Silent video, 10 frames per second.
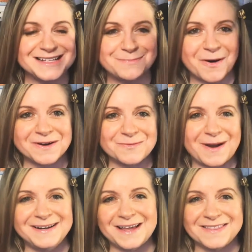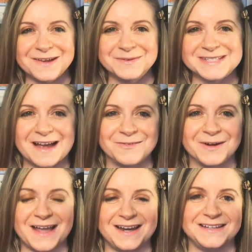That's part of why nothing was ever
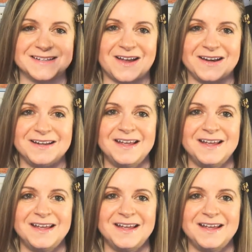getting done.